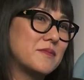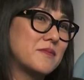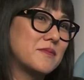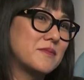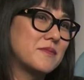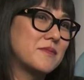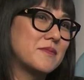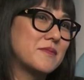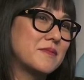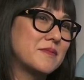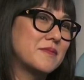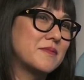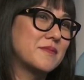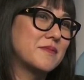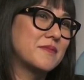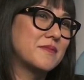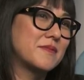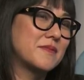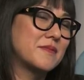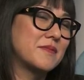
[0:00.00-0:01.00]

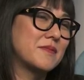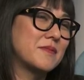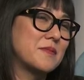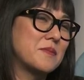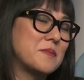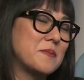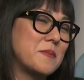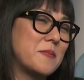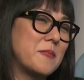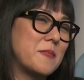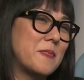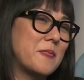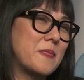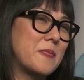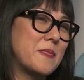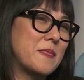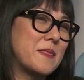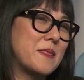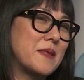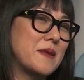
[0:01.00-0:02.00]

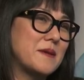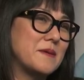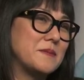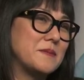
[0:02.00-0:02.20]
(not speaking)